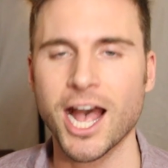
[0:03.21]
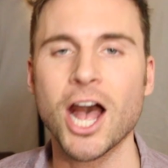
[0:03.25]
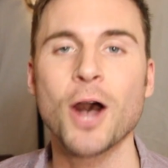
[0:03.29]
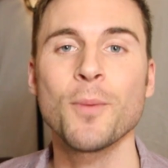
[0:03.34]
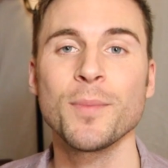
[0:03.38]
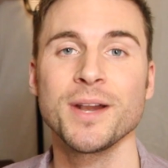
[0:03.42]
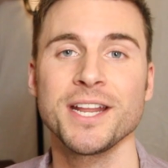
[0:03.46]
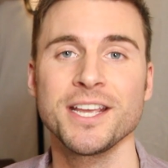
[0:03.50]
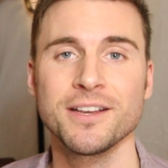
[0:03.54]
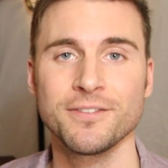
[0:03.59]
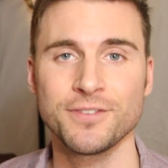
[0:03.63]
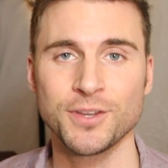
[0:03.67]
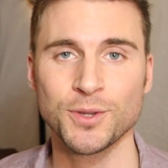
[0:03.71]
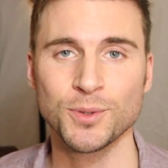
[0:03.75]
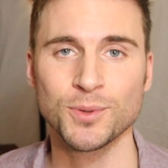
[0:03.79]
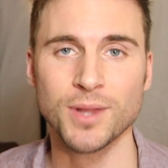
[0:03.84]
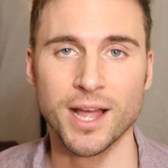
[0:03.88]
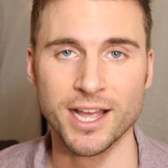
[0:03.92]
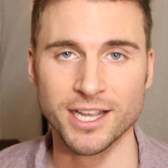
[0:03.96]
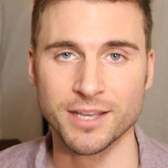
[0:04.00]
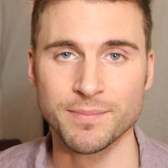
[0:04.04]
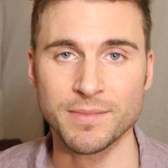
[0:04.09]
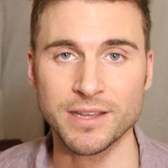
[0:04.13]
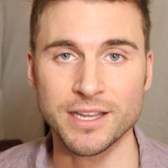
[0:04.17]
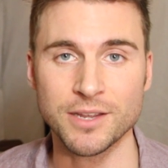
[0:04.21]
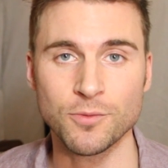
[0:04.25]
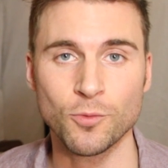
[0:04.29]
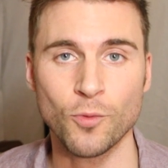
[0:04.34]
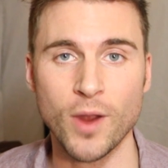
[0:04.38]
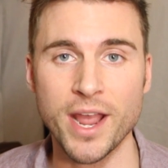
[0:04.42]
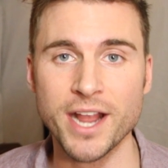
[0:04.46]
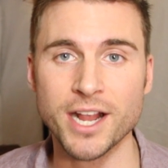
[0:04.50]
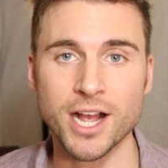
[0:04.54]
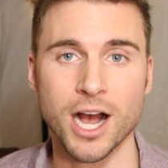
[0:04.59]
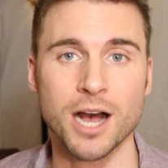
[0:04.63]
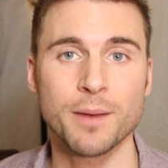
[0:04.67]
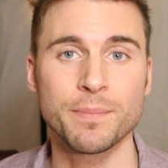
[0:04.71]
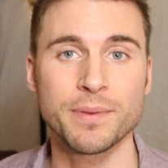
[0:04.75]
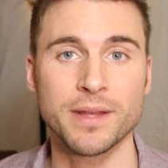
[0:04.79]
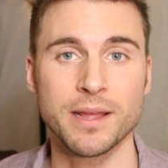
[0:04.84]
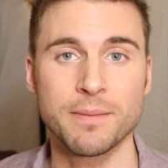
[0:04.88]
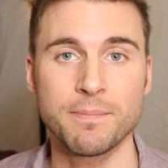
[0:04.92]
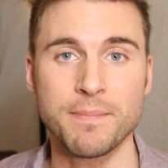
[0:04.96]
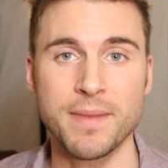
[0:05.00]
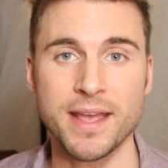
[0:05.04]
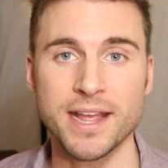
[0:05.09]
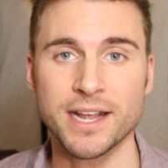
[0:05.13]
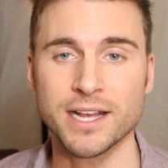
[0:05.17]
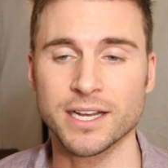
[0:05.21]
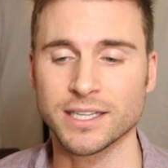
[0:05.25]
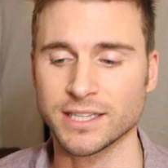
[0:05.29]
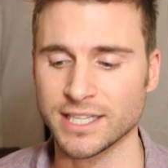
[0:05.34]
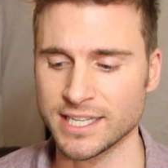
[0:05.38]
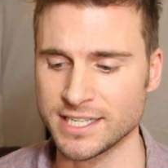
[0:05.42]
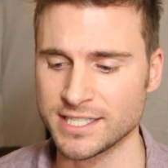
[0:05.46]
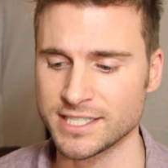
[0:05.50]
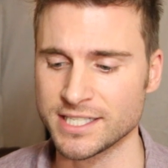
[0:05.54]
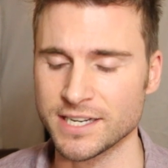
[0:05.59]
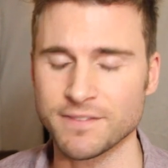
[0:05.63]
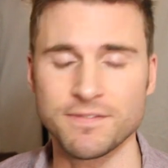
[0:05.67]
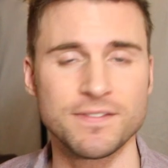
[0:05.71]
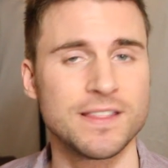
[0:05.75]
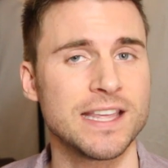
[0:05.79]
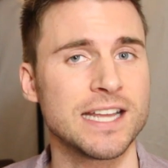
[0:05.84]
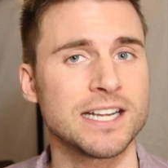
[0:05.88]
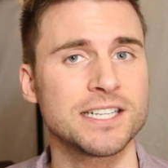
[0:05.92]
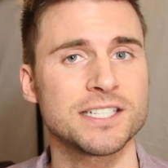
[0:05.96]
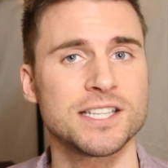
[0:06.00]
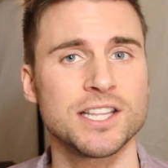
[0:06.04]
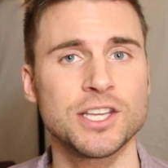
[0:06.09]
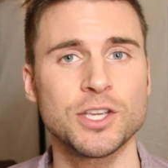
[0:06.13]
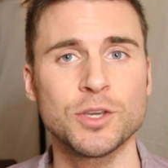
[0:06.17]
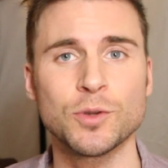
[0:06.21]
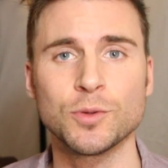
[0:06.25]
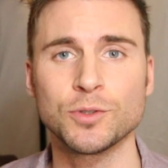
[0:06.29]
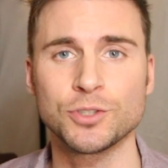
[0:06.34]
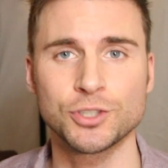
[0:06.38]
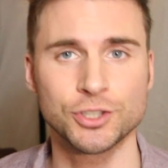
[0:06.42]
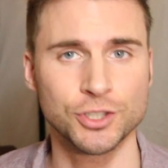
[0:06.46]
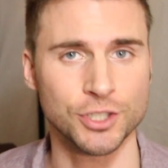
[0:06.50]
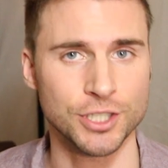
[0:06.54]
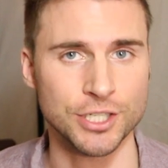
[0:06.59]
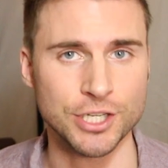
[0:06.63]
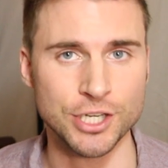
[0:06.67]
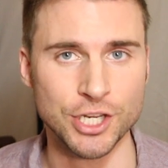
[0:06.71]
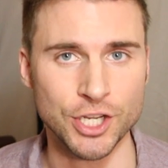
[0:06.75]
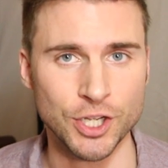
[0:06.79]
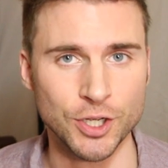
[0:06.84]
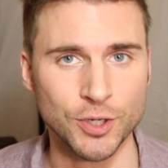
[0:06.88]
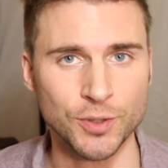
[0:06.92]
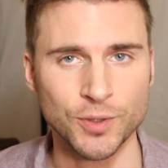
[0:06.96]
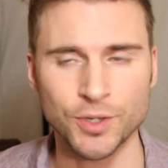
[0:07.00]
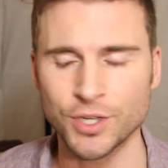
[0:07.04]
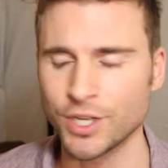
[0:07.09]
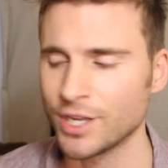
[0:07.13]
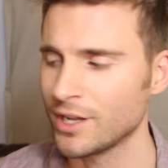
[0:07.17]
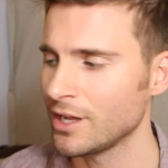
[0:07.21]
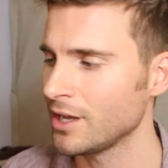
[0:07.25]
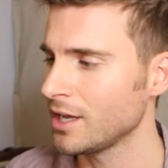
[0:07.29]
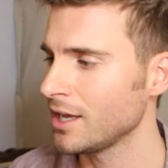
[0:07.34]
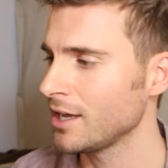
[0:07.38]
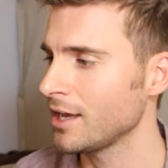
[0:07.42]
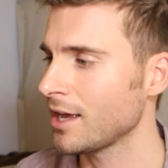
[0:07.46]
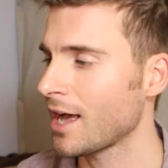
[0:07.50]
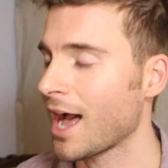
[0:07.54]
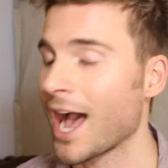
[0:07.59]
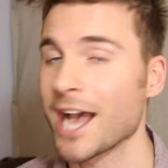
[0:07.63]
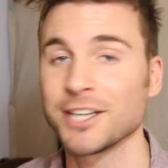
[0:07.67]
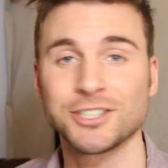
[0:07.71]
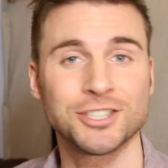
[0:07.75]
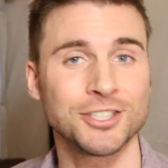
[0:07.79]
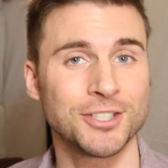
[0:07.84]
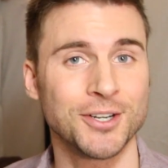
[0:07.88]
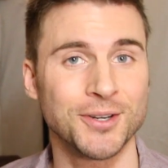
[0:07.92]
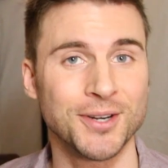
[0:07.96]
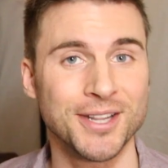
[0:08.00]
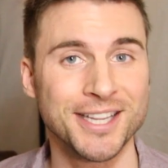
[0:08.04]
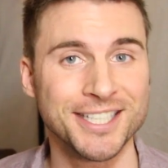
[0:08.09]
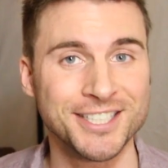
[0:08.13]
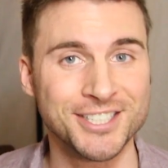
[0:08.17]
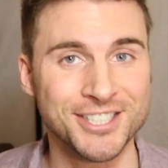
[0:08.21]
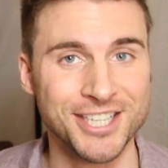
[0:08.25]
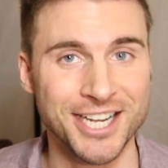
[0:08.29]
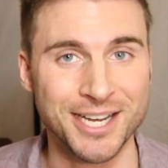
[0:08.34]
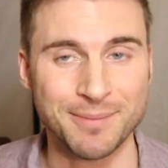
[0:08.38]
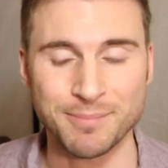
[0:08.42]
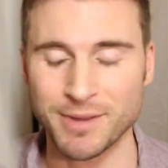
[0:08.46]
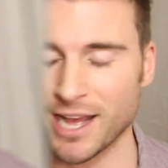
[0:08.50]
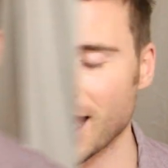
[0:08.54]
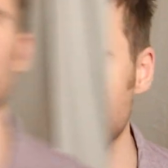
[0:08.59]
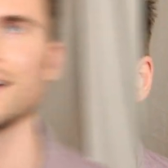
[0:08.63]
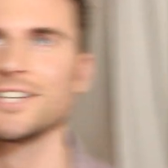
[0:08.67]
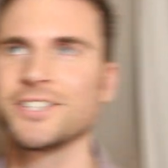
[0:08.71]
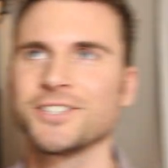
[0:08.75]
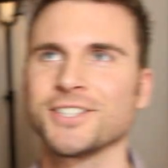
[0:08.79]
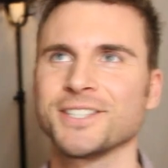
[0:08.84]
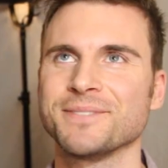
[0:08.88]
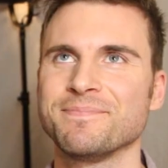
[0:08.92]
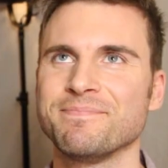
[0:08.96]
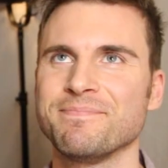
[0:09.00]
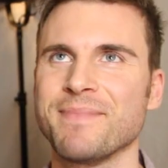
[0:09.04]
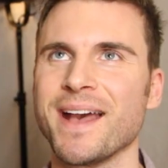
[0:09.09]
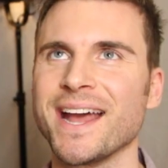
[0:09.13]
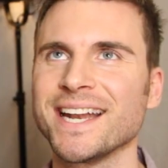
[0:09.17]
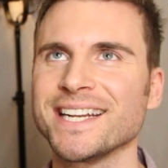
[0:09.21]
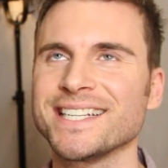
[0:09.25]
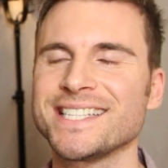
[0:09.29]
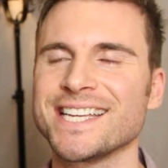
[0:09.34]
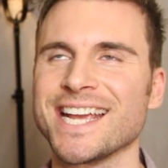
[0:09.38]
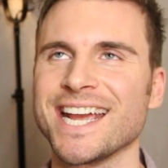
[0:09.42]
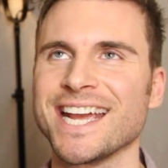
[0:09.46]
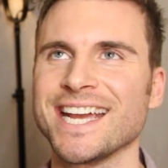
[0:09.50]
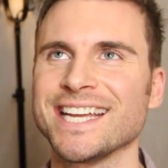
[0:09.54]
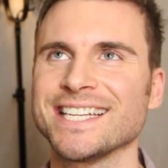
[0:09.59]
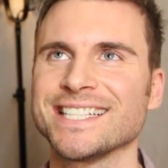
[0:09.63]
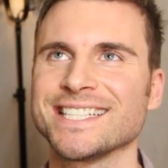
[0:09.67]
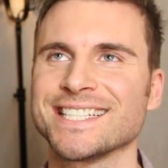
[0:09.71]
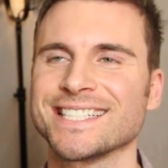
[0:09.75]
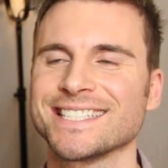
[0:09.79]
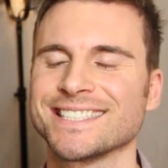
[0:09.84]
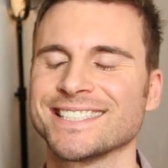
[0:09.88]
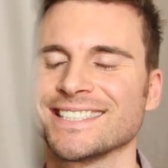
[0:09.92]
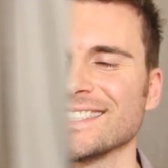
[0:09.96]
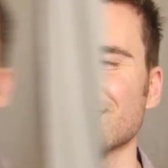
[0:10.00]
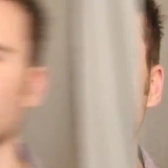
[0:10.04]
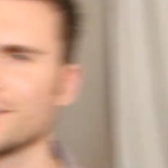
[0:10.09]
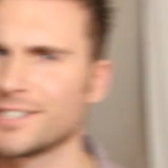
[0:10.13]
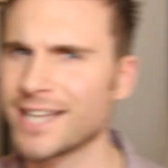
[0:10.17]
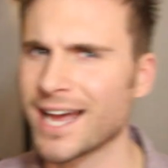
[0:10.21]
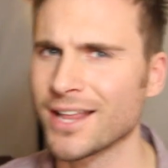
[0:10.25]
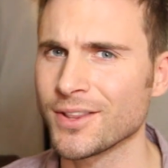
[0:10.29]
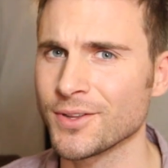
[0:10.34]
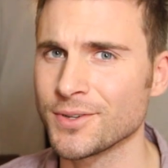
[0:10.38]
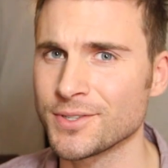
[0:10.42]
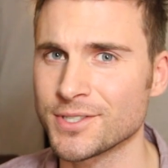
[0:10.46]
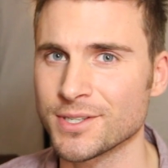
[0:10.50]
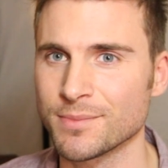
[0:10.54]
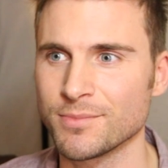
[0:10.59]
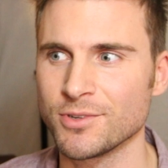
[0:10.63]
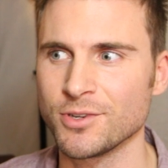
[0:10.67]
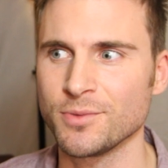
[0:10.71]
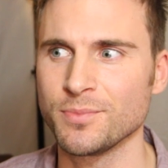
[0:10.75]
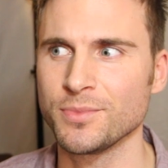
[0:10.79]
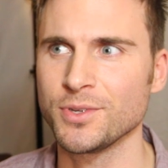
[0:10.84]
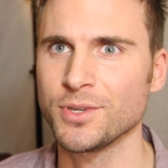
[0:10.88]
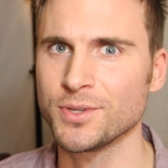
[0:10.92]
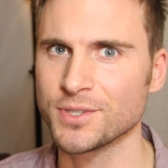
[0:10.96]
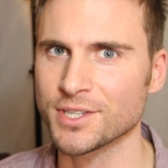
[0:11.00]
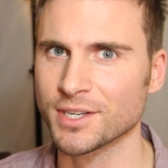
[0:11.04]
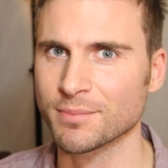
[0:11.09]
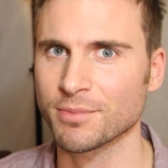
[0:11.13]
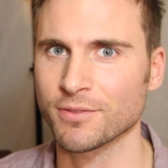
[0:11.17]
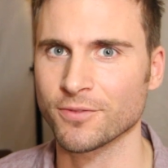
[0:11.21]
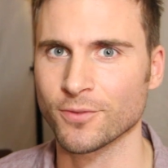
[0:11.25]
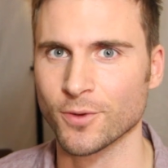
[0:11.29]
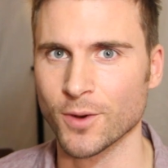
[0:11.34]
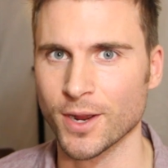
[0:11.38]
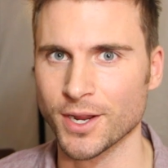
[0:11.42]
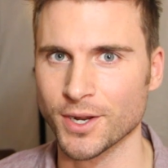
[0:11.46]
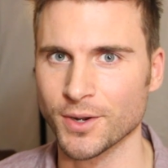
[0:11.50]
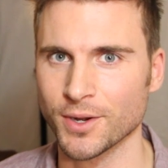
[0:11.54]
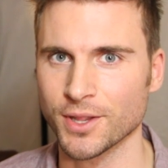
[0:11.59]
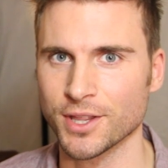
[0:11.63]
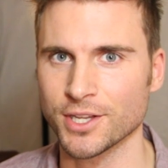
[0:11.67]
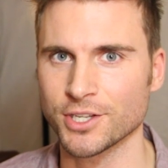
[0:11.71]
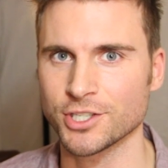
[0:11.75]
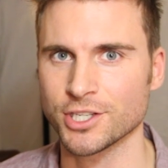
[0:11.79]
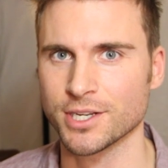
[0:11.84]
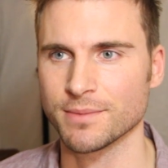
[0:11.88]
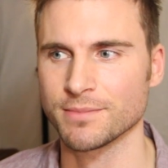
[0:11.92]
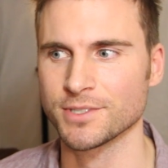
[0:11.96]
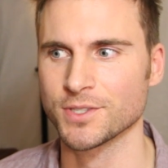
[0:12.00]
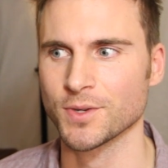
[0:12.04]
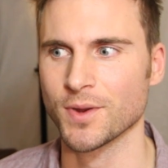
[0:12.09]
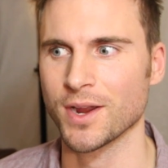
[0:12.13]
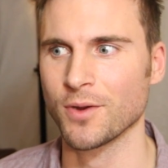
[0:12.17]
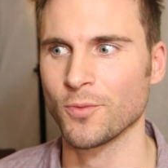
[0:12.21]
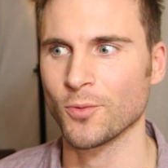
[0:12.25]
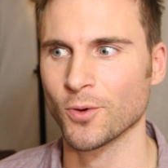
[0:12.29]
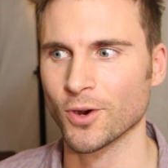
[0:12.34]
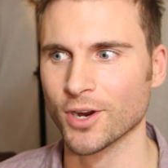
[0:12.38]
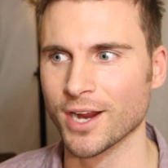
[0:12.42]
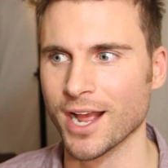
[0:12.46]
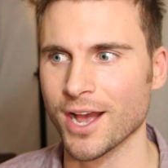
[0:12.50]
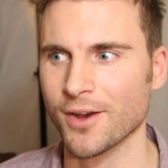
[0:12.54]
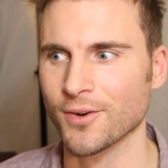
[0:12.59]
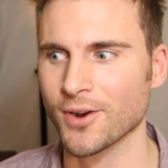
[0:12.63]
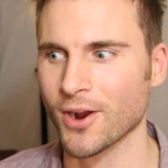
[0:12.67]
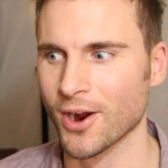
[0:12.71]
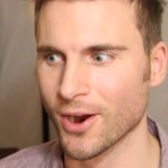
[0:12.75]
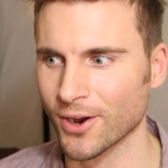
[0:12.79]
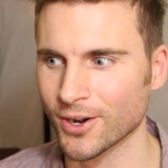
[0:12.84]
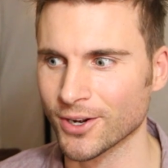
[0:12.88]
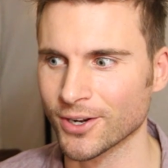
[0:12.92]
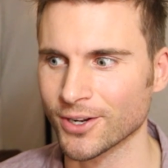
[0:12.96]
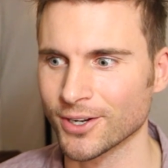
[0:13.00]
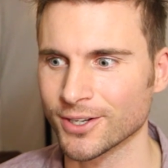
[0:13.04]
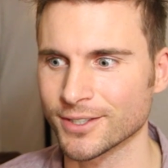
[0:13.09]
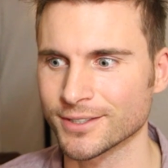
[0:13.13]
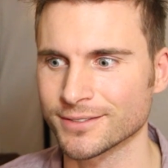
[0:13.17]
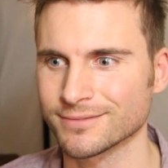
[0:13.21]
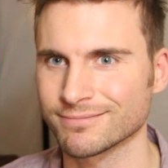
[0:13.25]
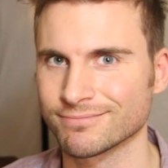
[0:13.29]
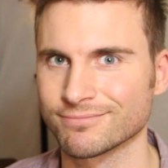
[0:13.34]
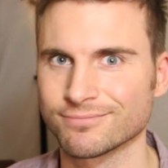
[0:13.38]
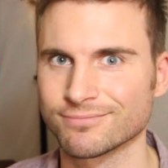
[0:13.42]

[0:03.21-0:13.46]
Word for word: How many of you, like me, wake up and make a list of things that you should do? I should go to the gym. I should meditate. I should download some new music before I go to the gym so I work out harder.